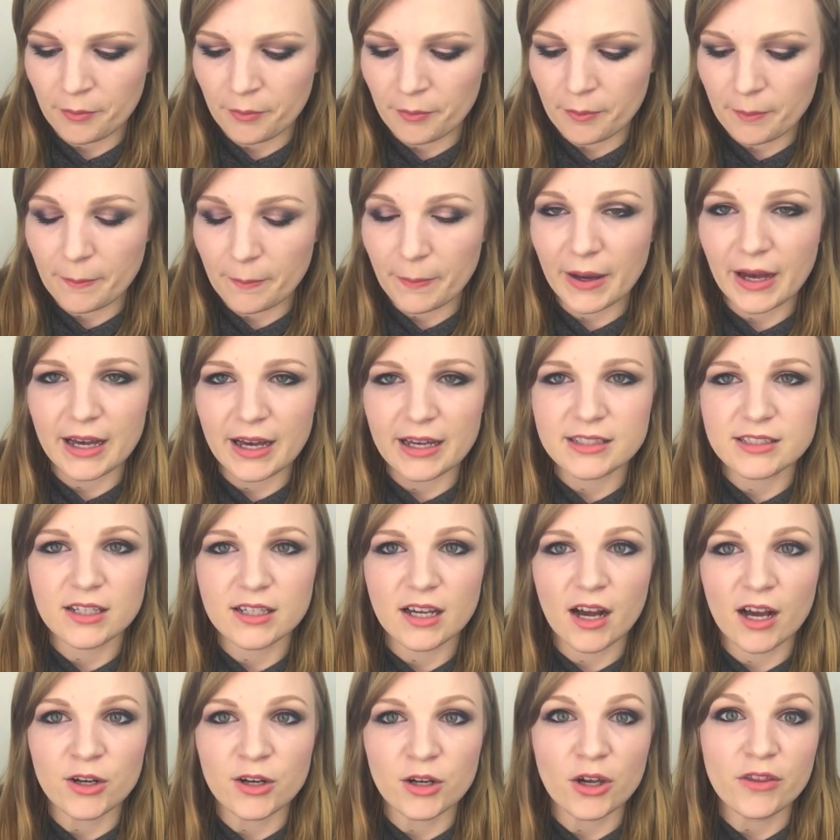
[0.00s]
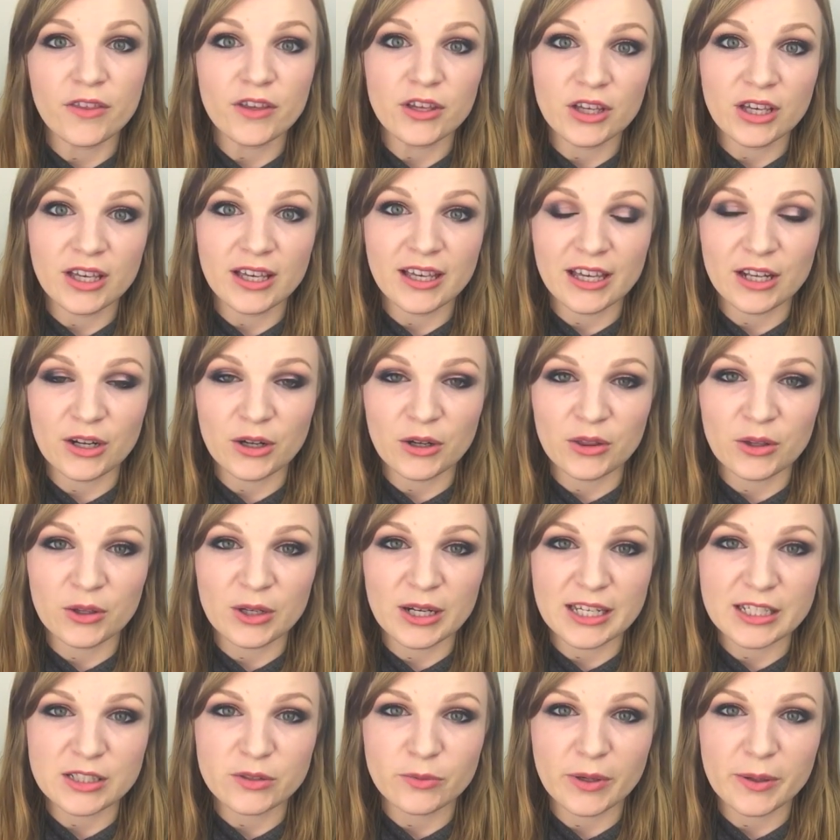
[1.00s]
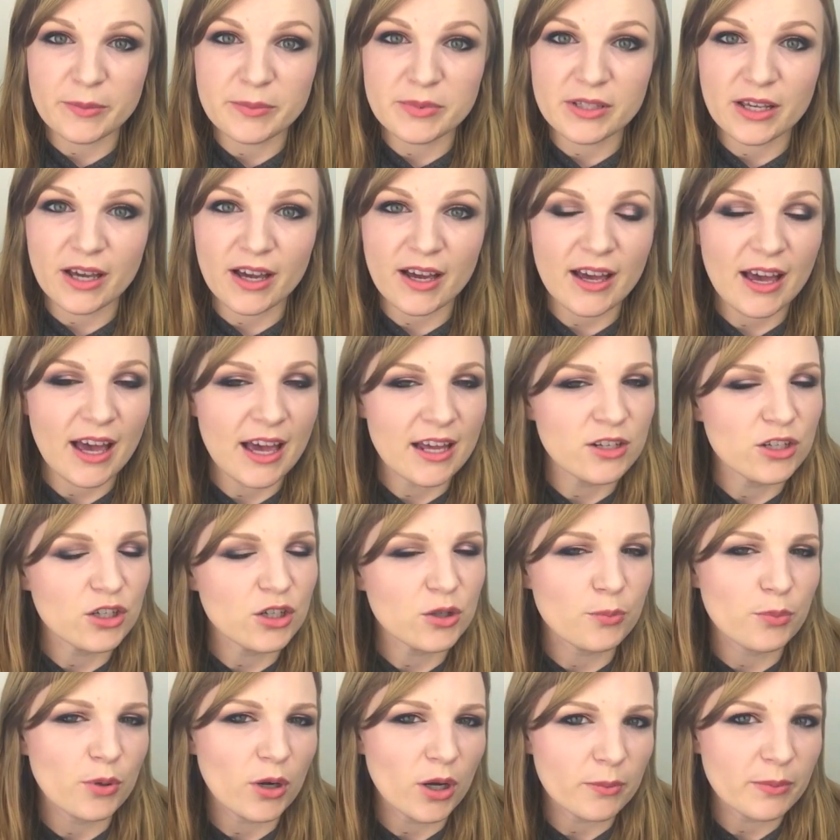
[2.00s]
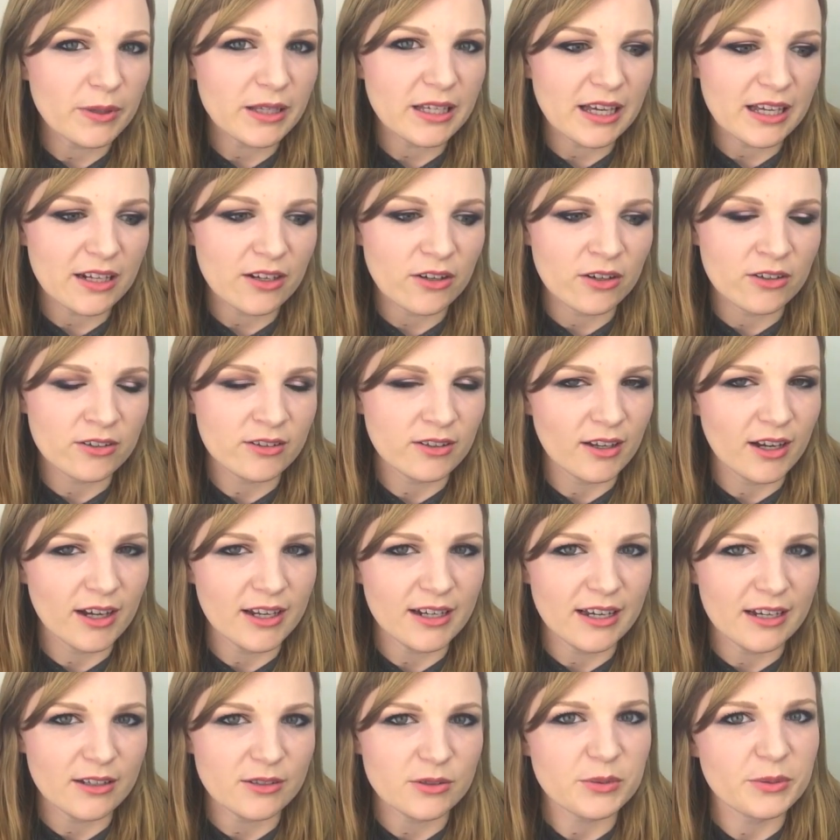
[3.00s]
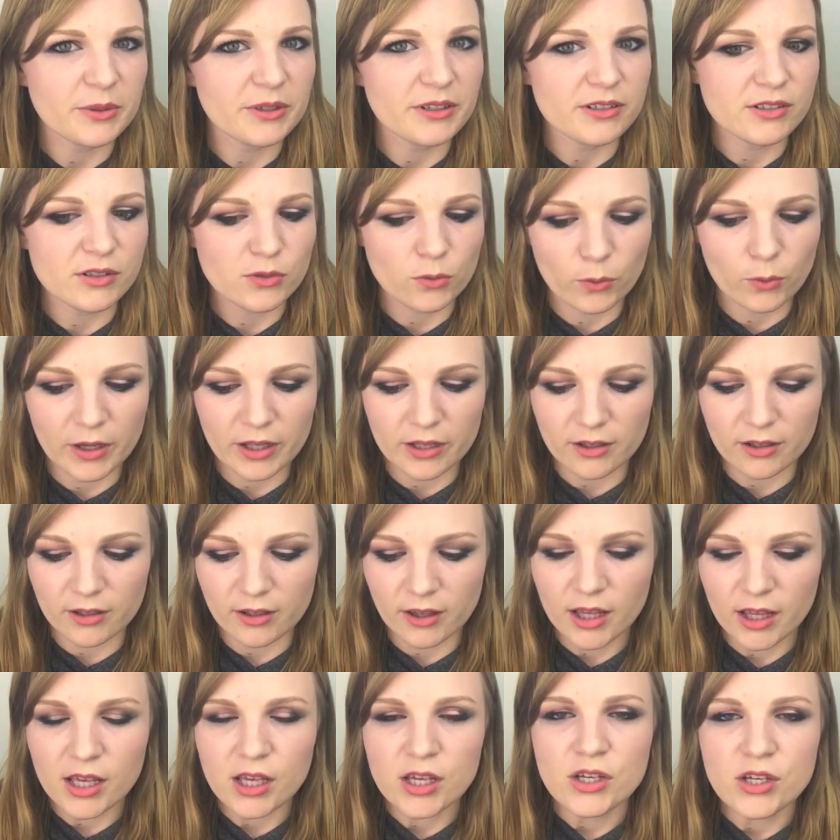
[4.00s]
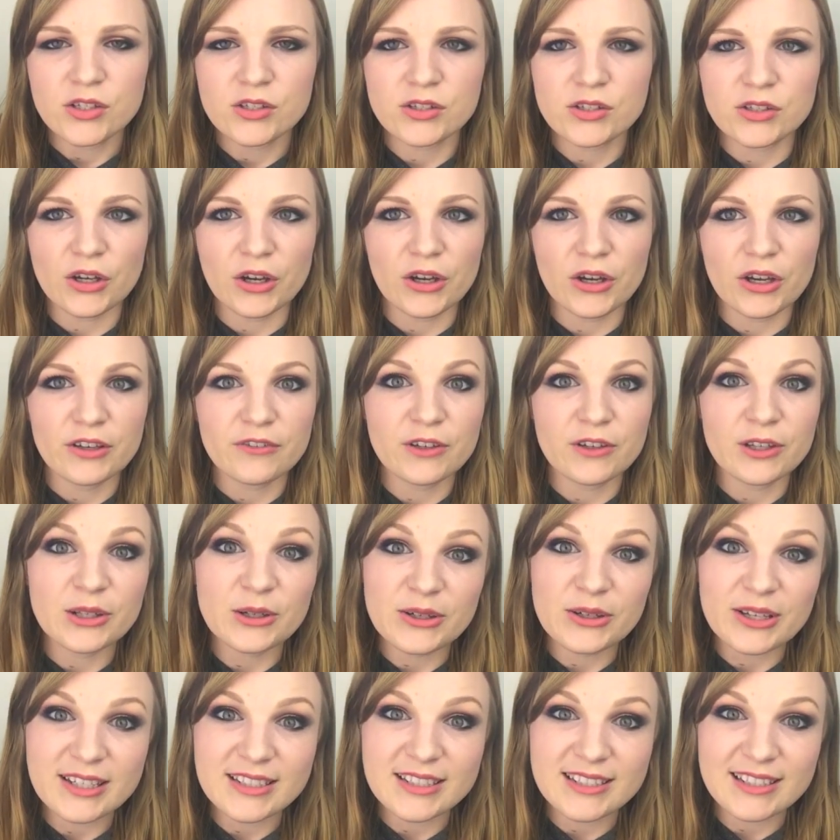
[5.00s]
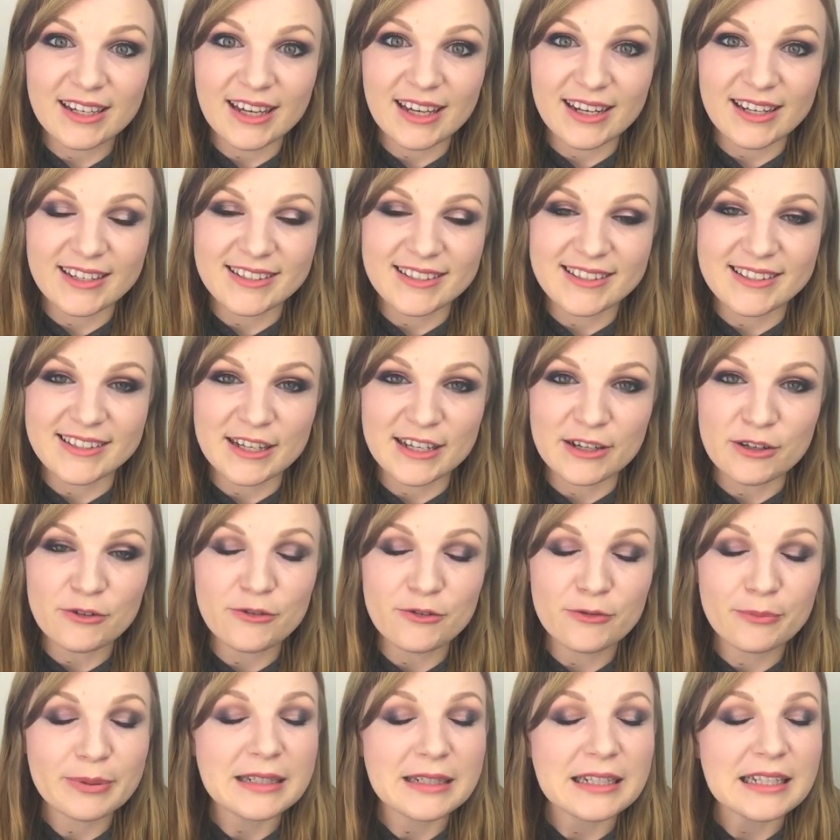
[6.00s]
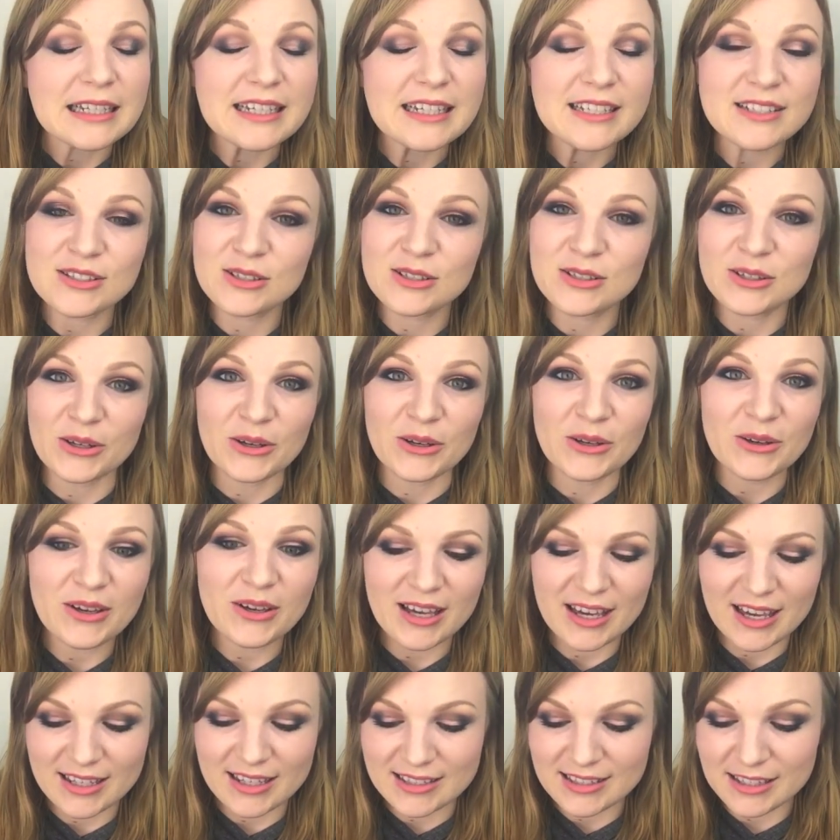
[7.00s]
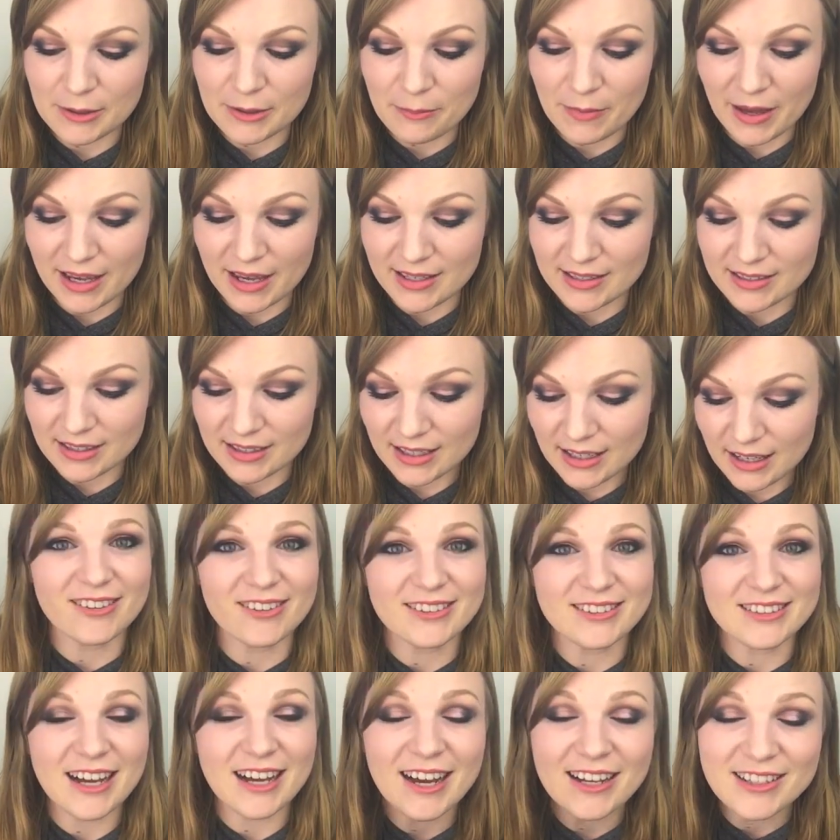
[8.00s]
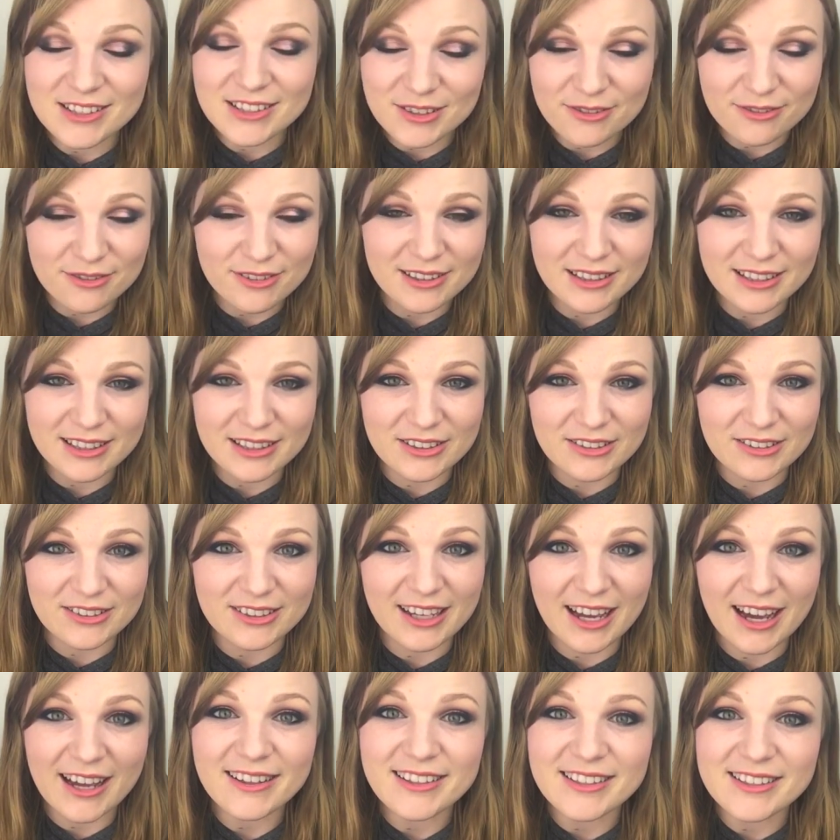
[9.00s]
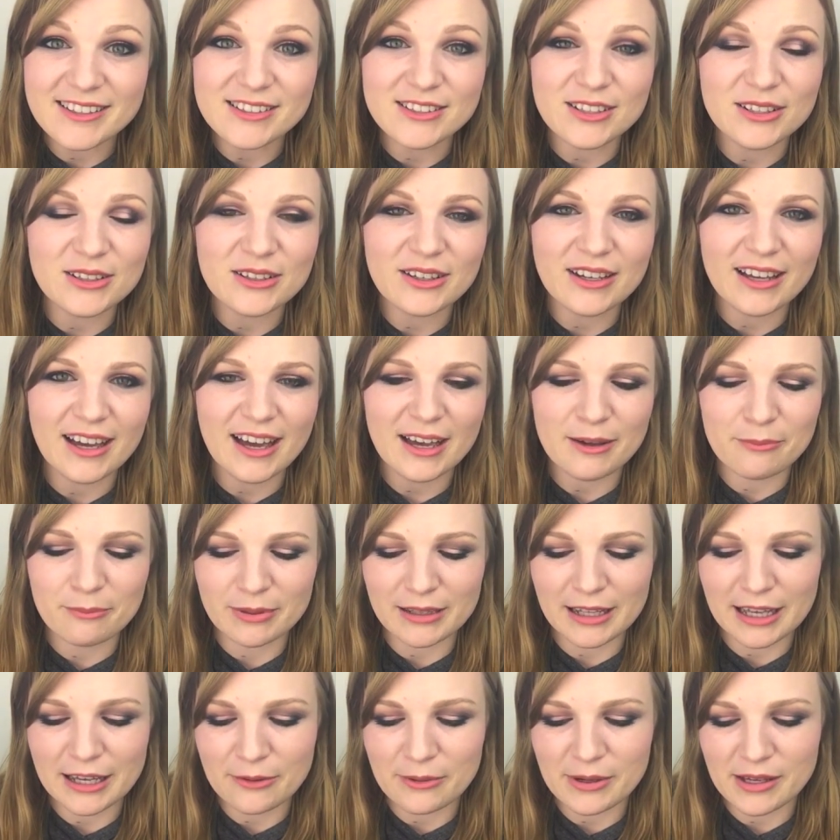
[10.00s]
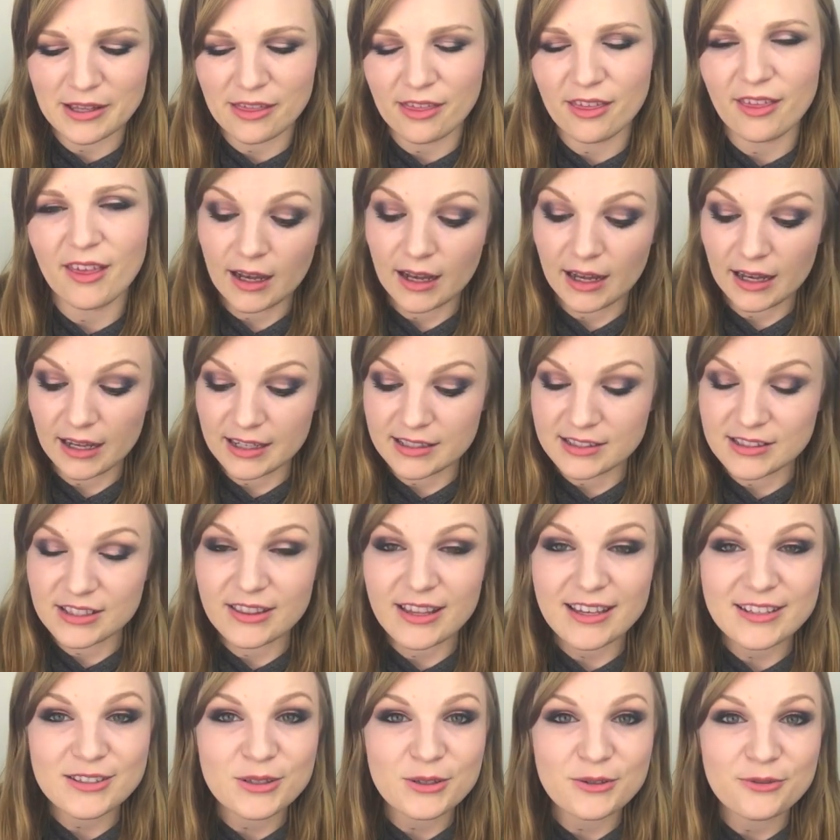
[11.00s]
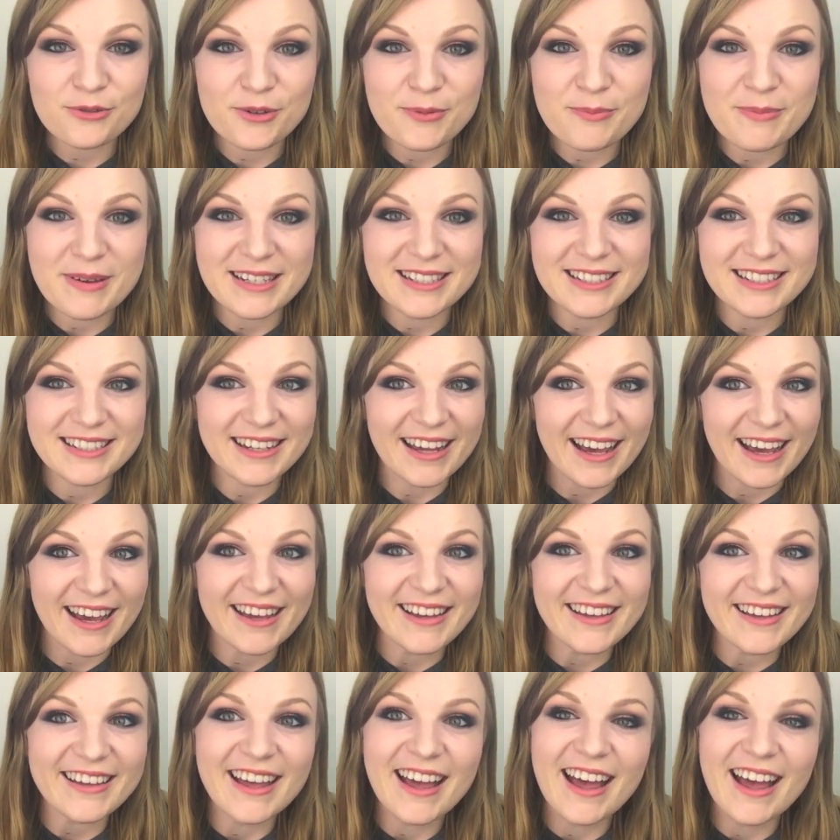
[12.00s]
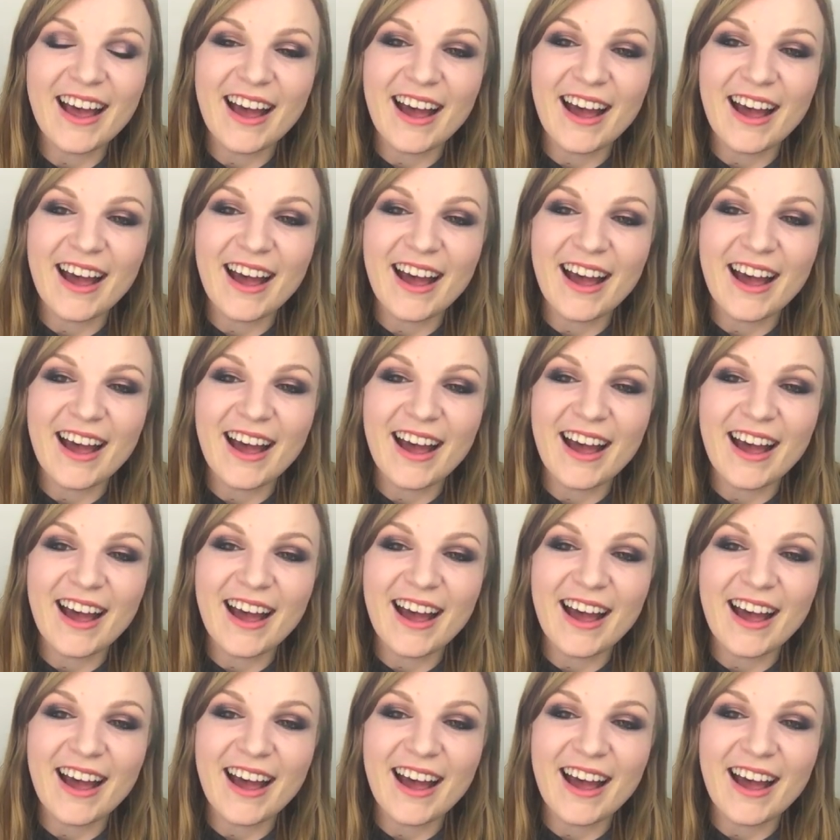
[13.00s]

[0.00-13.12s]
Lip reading: But I know that you can get it on the NYX website, and you could probably get it online elsewhere as well. So if you're looking to get it yourself, please do. It's amazing. Tons of really good colors to look at and play with. So that's all from me today.